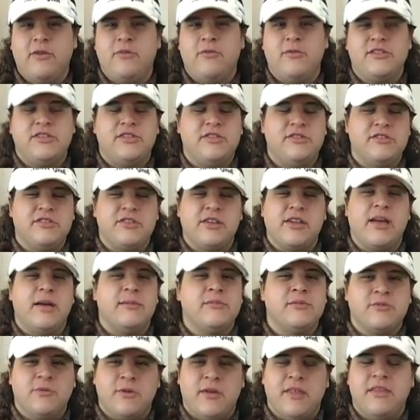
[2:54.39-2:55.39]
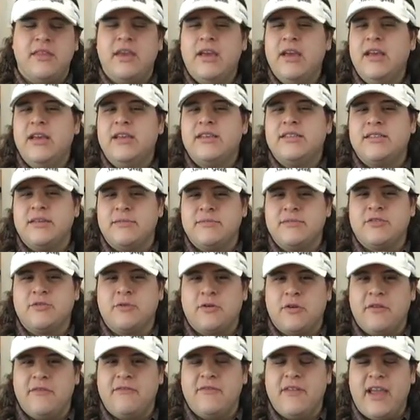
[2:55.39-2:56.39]
which usually comes with some
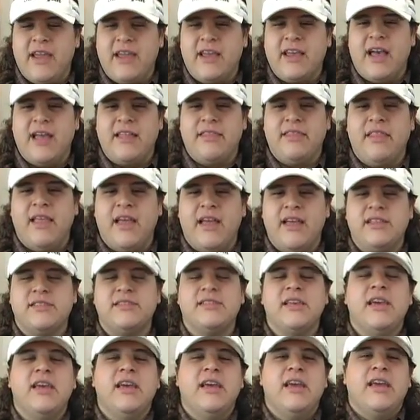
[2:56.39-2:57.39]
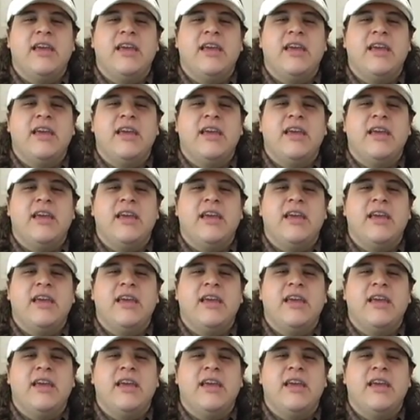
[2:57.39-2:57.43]
sort of Nikon lens,